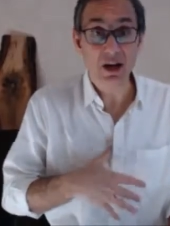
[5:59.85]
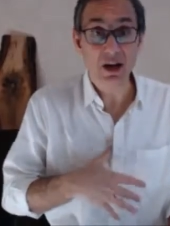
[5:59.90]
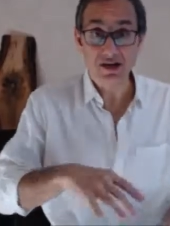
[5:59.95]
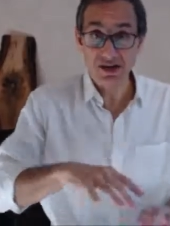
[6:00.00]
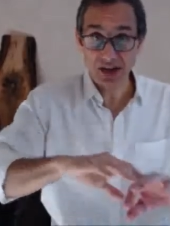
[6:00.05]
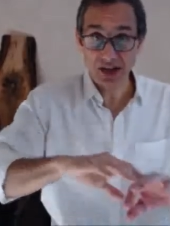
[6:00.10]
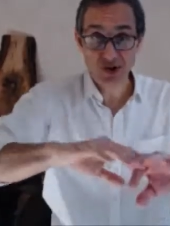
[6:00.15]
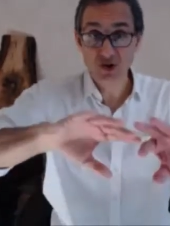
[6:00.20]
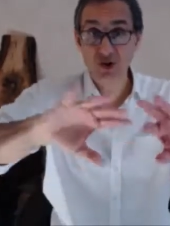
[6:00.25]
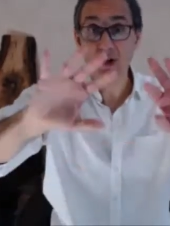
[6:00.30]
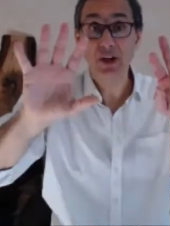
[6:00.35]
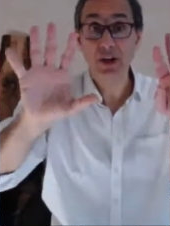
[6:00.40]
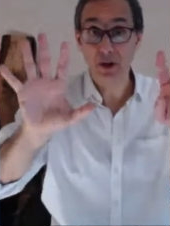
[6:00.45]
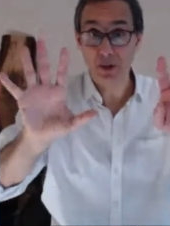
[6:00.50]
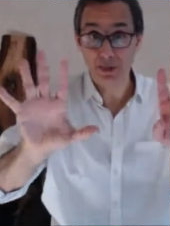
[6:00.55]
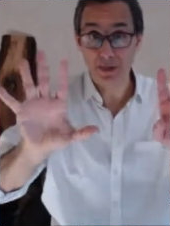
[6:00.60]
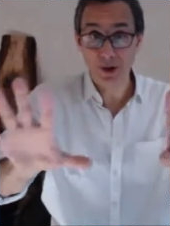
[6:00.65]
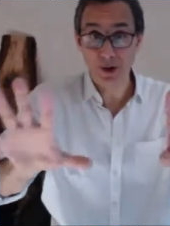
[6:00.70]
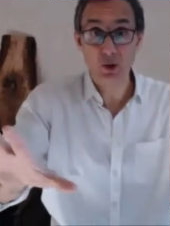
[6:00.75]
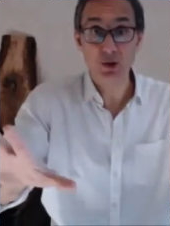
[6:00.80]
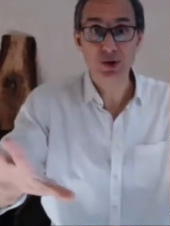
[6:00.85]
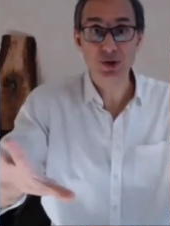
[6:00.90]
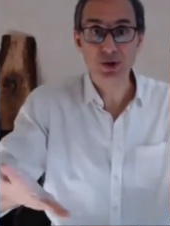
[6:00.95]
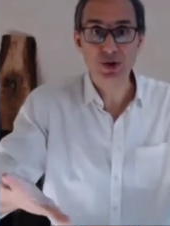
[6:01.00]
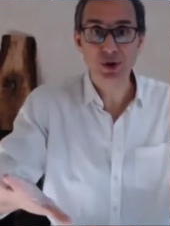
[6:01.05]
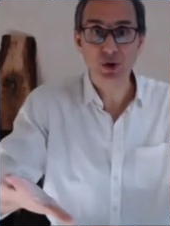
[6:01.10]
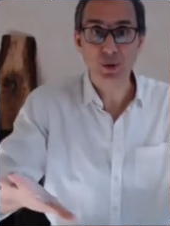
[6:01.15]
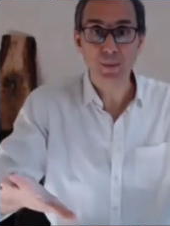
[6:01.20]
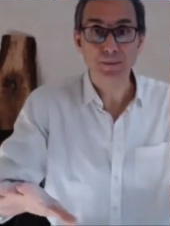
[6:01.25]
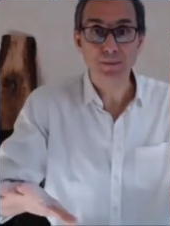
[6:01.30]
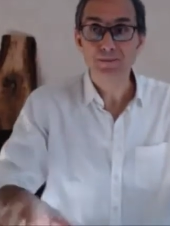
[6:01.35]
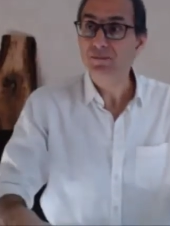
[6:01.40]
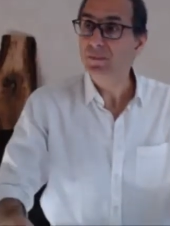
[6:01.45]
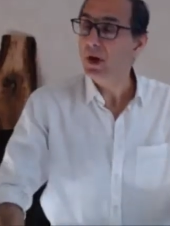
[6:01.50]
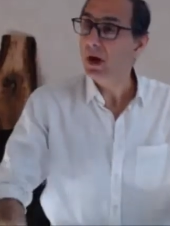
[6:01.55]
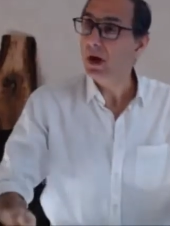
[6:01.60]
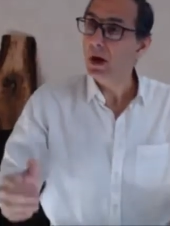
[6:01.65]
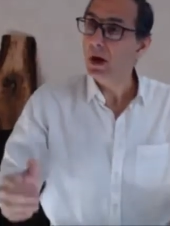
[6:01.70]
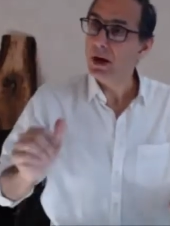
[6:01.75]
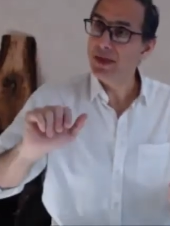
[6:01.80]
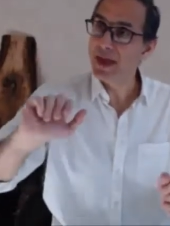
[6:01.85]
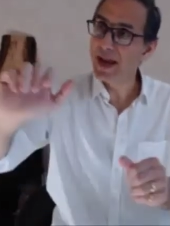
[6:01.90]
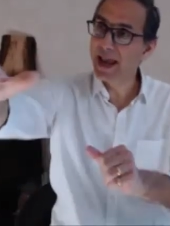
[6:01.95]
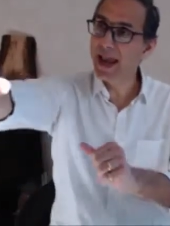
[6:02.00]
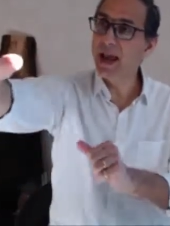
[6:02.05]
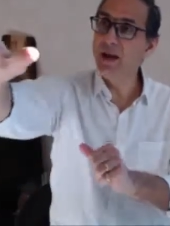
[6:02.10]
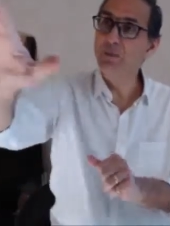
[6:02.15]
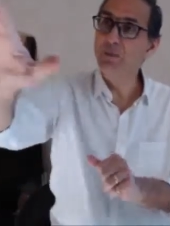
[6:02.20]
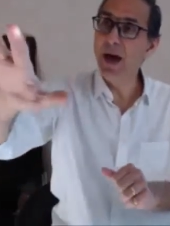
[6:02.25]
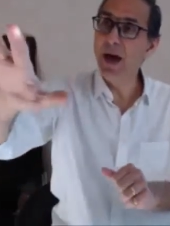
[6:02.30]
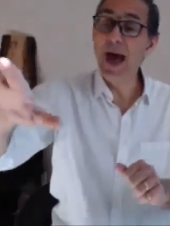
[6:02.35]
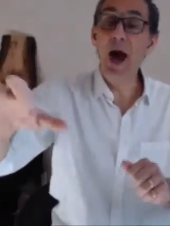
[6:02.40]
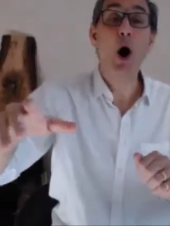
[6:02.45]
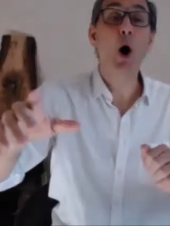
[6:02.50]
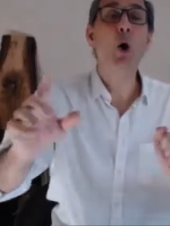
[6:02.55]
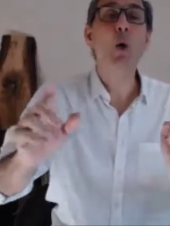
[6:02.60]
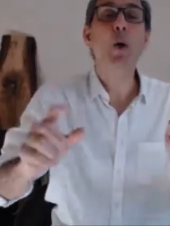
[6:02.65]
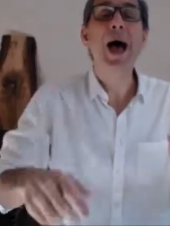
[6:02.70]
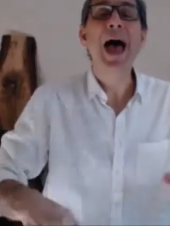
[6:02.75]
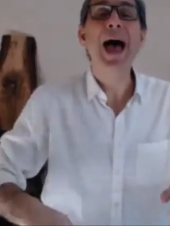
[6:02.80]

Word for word: essentially those two. They came back. Oh,